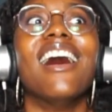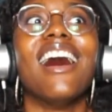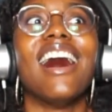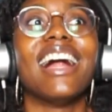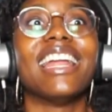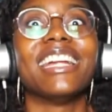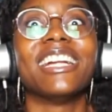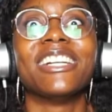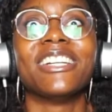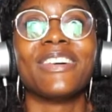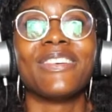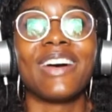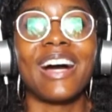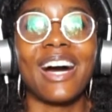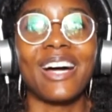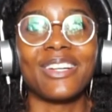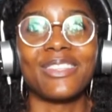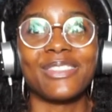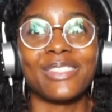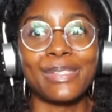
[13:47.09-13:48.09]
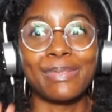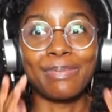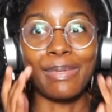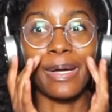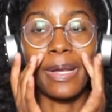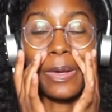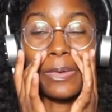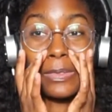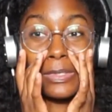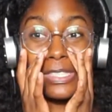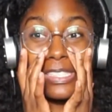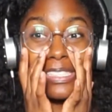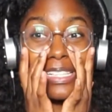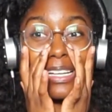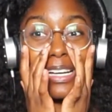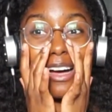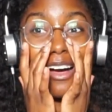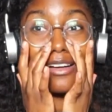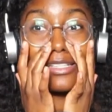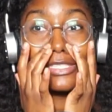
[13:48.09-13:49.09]
I didn't know how to respond. I was
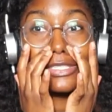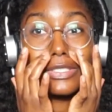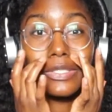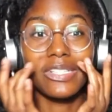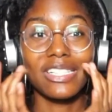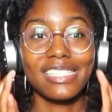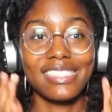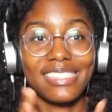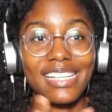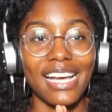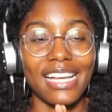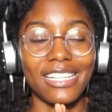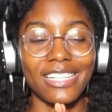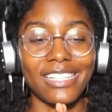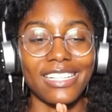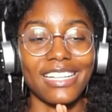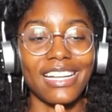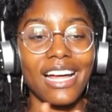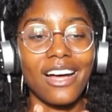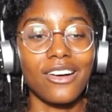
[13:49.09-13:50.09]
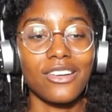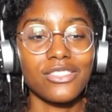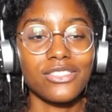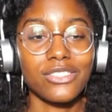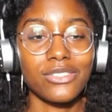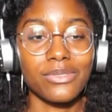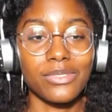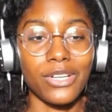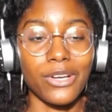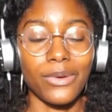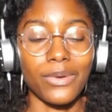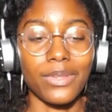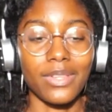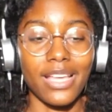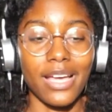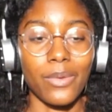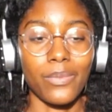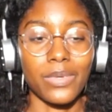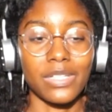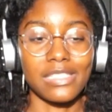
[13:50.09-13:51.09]
so excited. And I also know
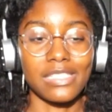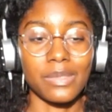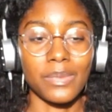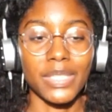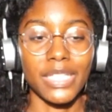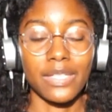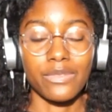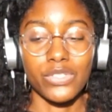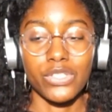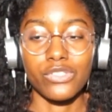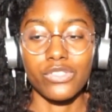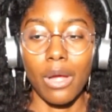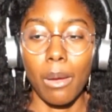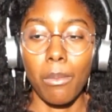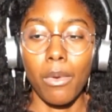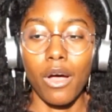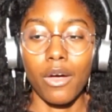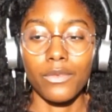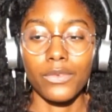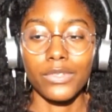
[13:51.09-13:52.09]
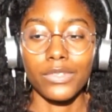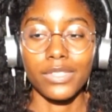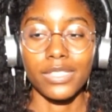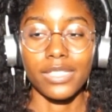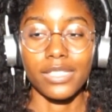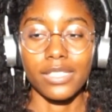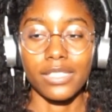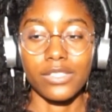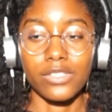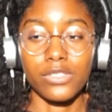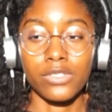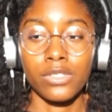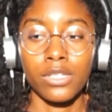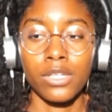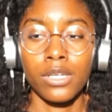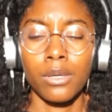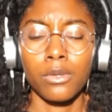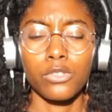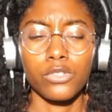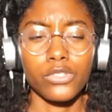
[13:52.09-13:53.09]
that when someone gives you a job offer, it is
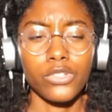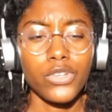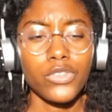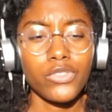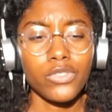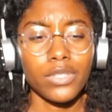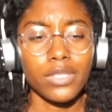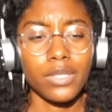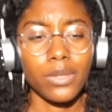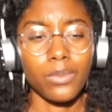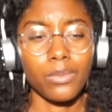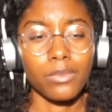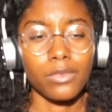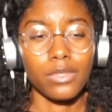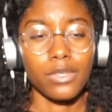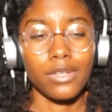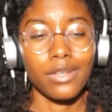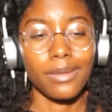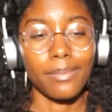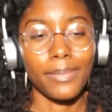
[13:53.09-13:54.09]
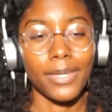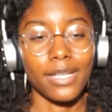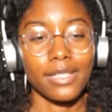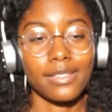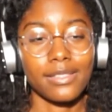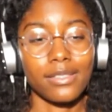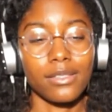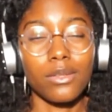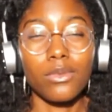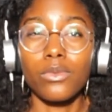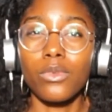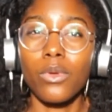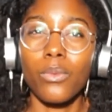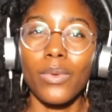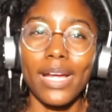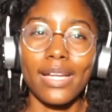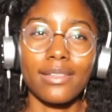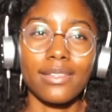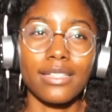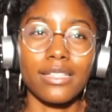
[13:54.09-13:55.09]
usually the the best, the
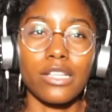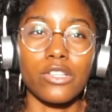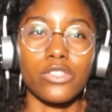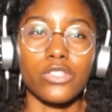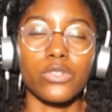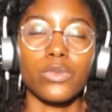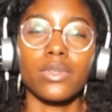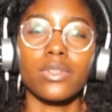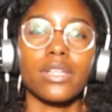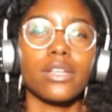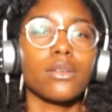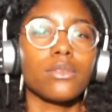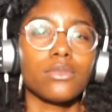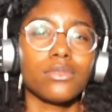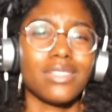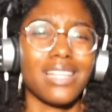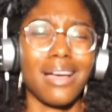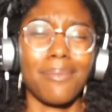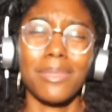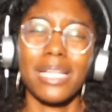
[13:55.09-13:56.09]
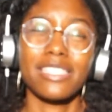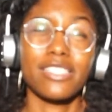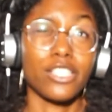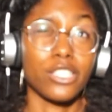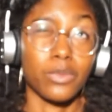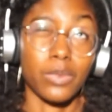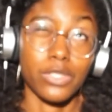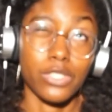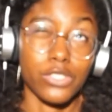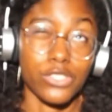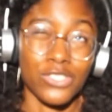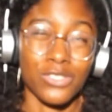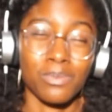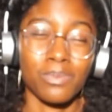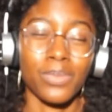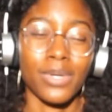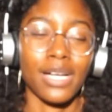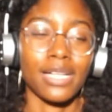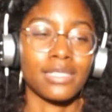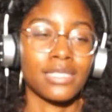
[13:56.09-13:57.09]
right thing to do. And I'm not telling you what to do,
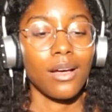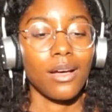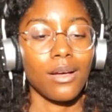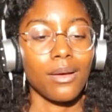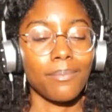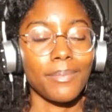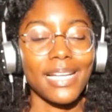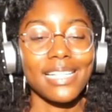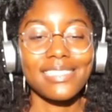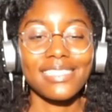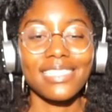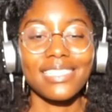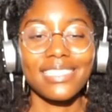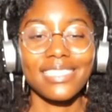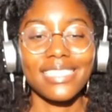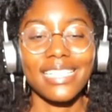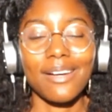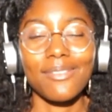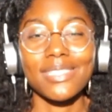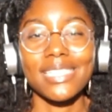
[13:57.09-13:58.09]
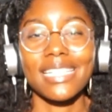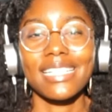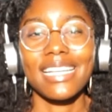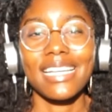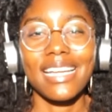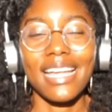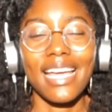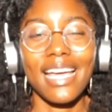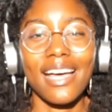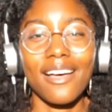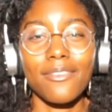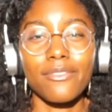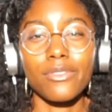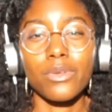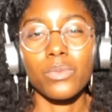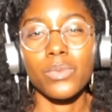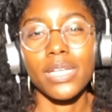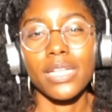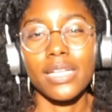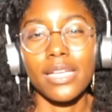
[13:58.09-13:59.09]
but basically, I was like, can I have
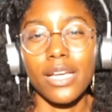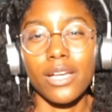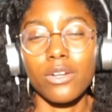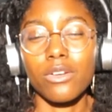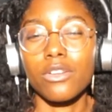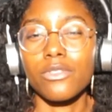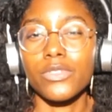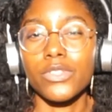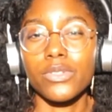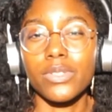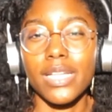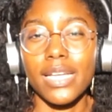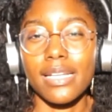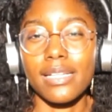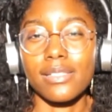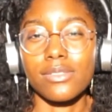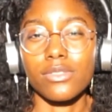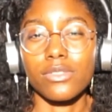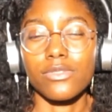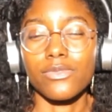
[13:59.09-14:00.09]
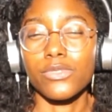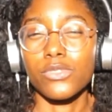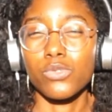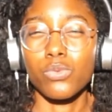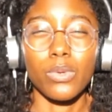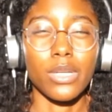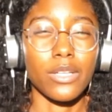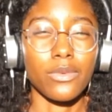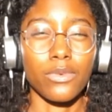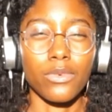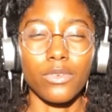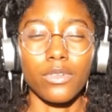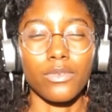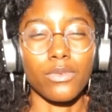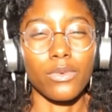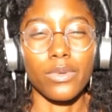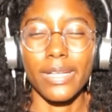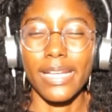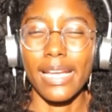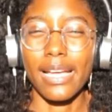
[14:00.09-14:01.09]
the weekend or a few days or twenty-four,
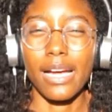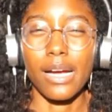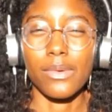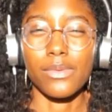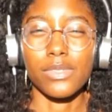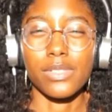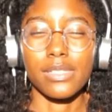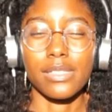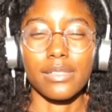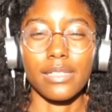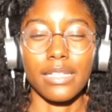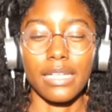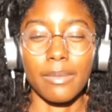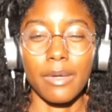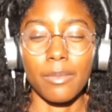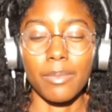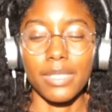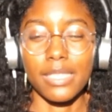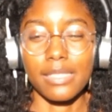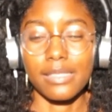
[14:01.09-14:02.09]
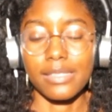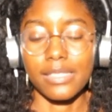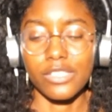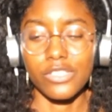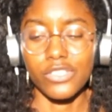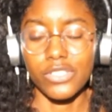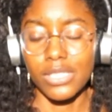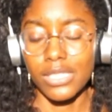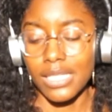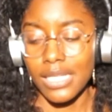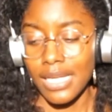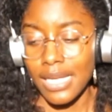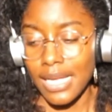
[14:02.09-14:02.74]
forty-eight hours to think about my decision?